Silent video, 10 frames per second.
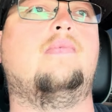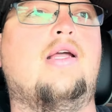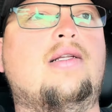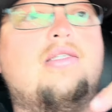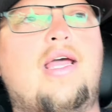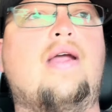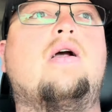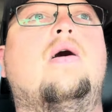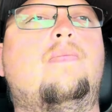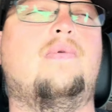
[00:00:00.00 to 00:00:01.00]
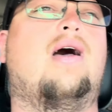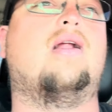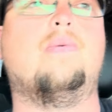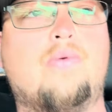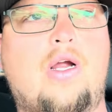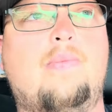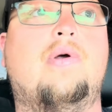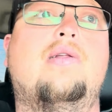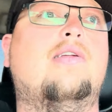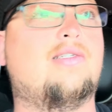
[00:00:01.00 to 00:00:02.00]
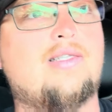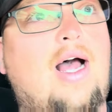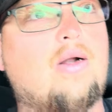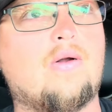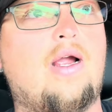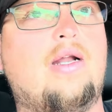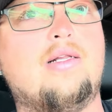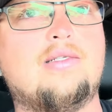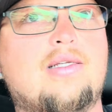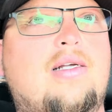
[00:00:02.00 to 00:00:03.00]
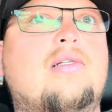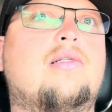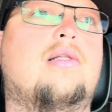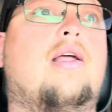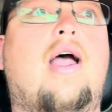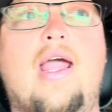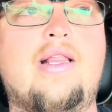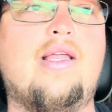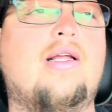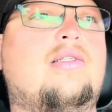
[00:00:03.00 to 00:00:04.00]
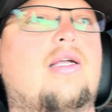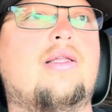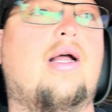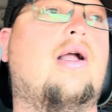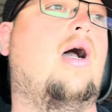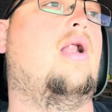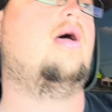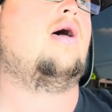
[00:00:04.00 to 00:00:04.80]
intake not upgrade, but it's downgrade in a sense. Yeah, I hate the intake that I got.